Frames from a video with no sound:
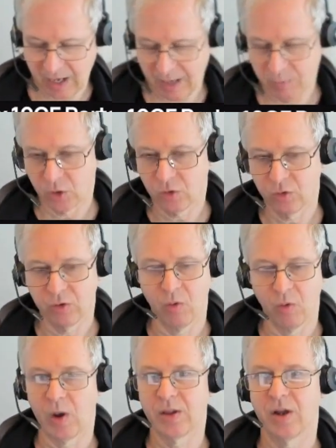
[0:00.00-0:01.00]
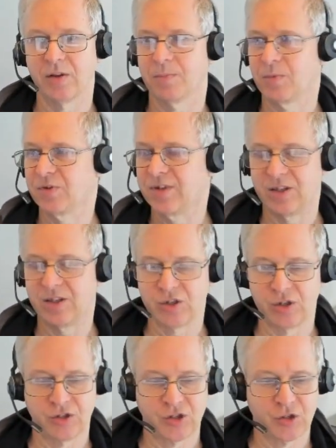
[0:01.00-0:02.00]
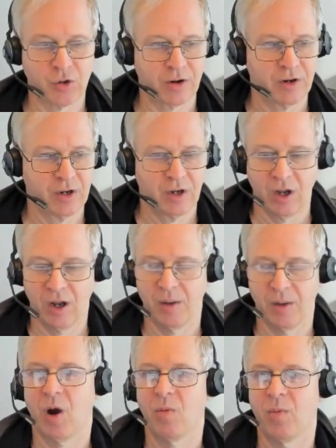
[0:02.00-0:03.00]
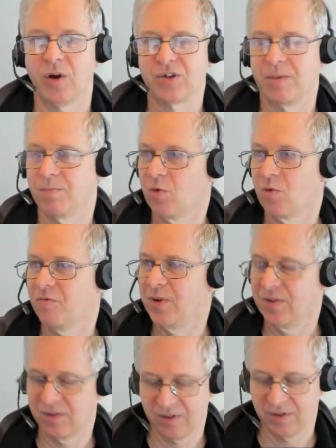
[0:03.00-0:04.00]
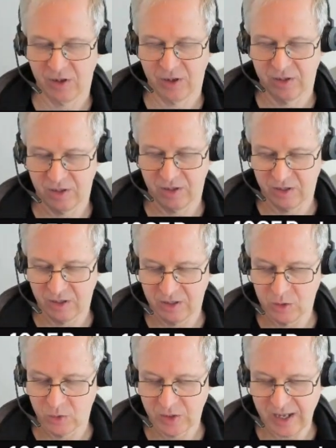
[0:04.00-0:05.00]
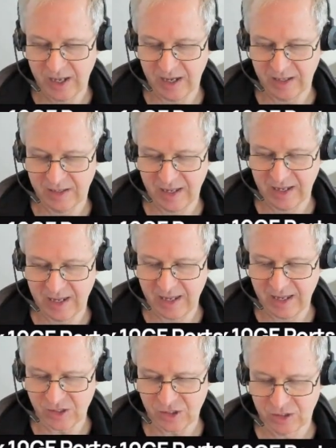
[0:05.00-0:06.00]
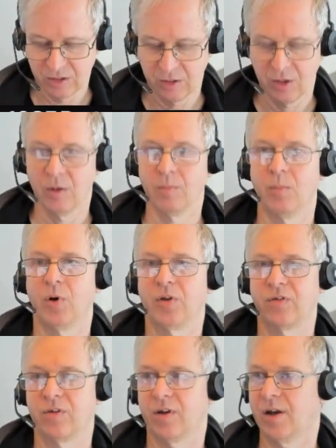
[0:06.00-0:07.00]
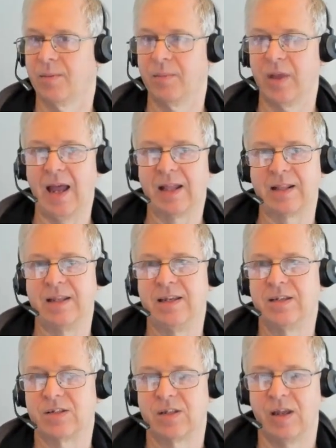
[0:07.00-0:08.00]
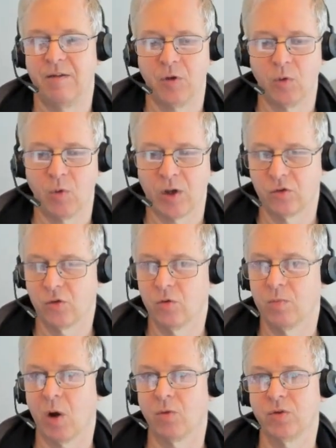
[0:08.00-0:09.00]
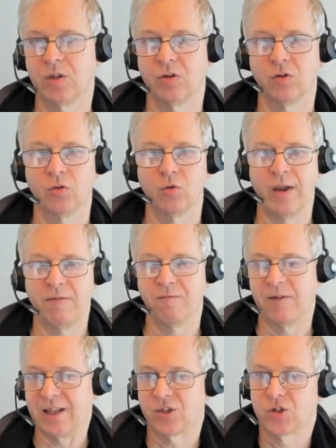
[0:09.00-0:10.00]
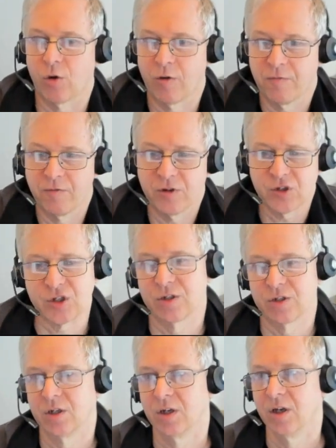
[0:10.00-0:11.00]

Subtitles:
I'm not 100% sure how much improvement the new thing is, but at least if you want to mount it to a flat surface,